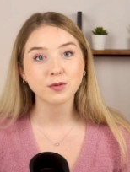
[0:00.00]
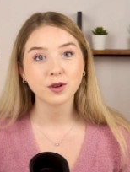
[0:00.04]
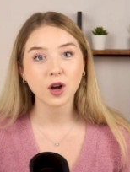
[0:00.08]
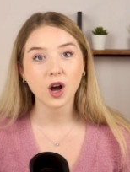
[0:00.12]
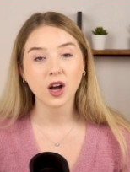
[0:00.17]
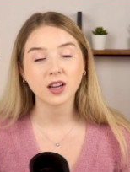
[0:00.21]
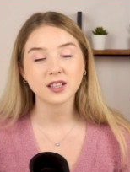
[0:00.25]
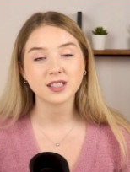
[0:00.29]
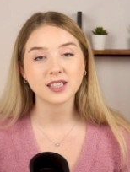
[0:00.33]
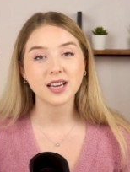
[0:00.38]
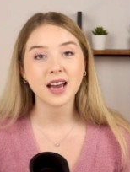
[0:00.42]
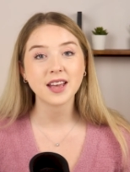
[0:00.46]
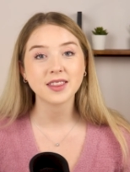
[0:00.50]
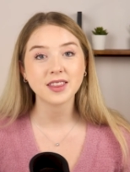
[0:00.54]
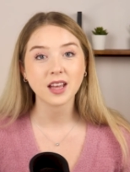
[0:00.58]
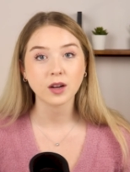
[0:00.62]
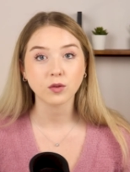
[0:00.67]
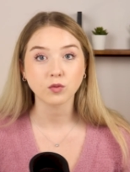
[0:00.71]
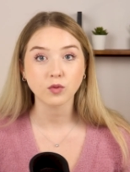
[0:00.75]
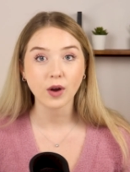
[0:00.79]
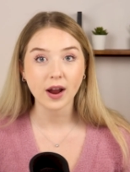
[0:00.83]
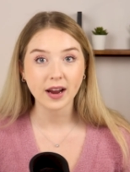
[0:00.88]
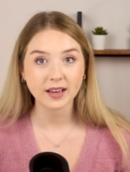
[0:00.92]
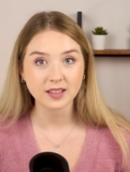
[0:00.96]
content
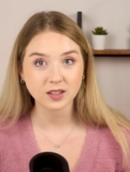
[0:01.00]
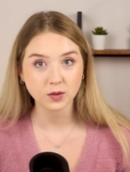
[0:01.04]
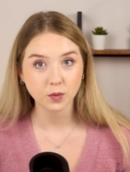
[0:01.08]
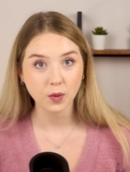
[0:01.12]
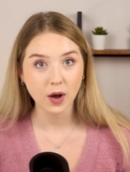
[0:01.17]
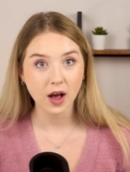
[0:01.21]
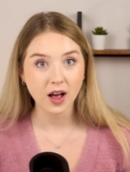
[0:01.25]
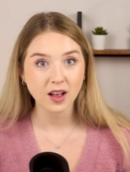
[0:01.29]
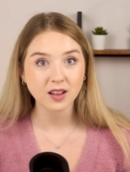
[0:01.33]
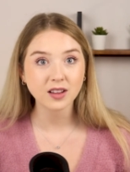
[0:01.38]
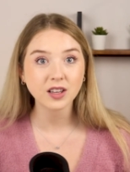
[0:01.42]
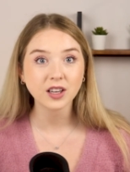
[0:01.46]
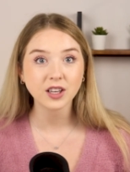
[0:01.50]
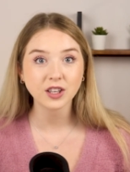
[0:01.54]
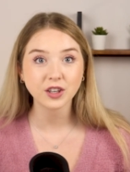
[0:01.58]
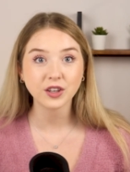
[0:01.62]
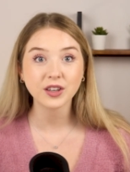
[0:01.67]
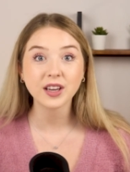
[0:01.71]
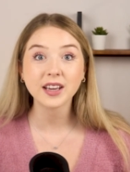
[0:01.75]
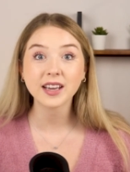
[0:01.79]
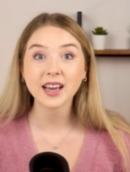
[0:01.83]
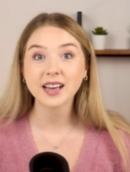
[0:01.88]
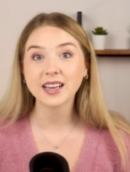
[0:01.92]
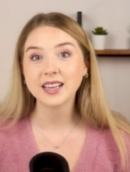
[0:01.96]
that ranks well, you
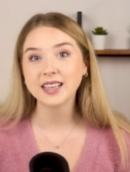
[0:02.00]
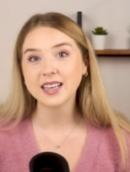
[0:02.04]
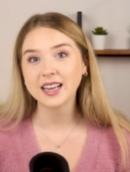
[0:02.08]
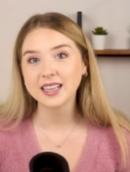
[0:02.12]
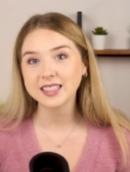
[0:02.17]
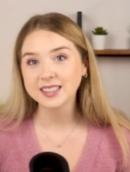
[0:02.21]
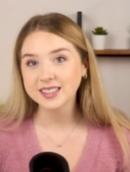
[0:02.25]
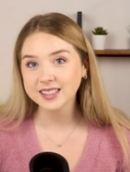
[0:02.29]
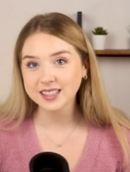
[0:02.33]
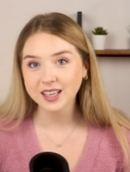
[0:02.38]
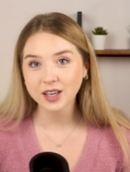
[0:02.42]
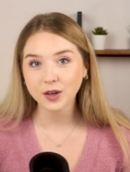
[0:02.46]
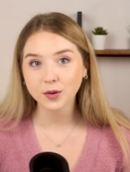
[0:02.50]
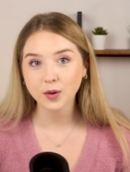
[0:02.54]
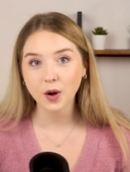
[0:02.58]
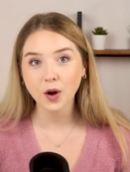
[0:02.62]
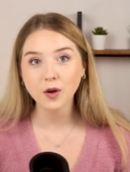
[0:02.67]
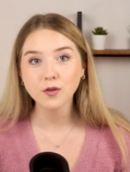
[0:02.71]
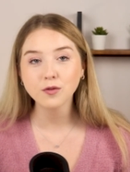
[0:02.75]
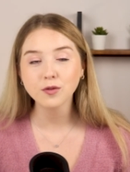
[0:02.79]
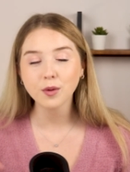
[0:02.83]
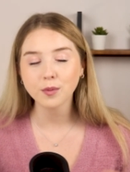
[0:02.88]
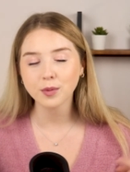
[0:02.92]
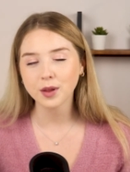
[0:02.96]
can get an instant
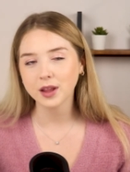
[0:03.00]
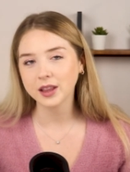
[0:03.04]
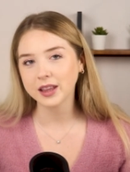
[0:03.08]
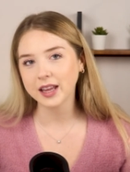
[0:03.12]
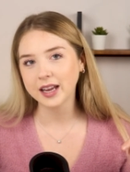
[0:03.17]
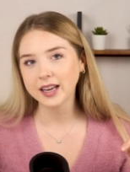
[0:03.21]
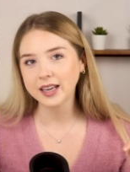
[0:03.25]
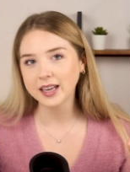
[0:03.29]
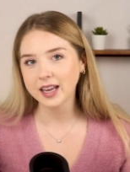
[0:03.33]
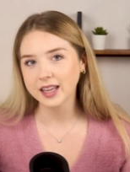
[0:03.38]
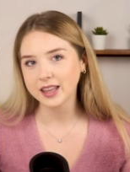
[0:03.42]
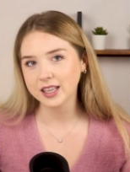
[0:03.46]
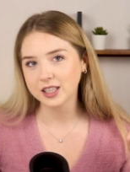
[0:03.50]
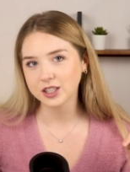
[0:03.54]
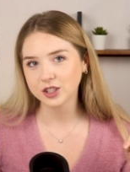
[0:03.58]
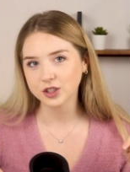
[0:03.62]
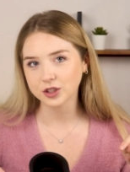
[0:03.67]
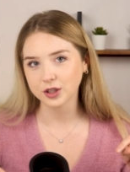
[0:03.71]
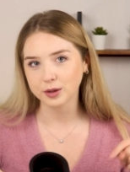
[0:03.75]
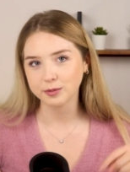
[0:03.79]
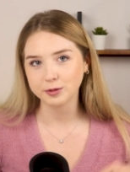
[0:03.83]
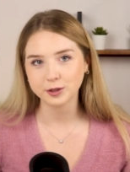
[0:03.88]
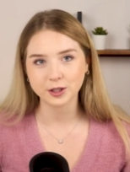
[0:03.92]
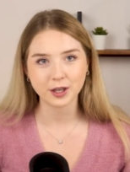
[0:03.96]
quote from the link in the
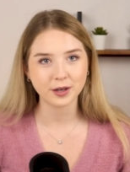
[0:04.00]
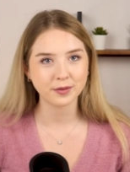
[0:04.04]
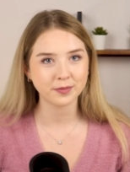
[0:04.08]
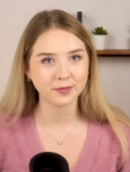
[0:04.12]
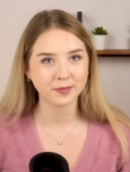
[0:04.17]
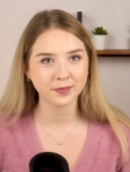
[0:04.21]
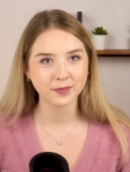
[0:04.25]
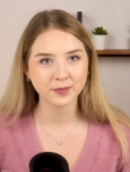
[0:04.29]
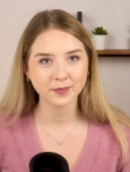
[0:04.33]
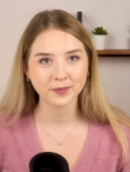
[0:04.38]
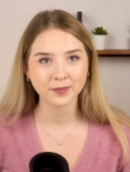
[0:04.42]
description.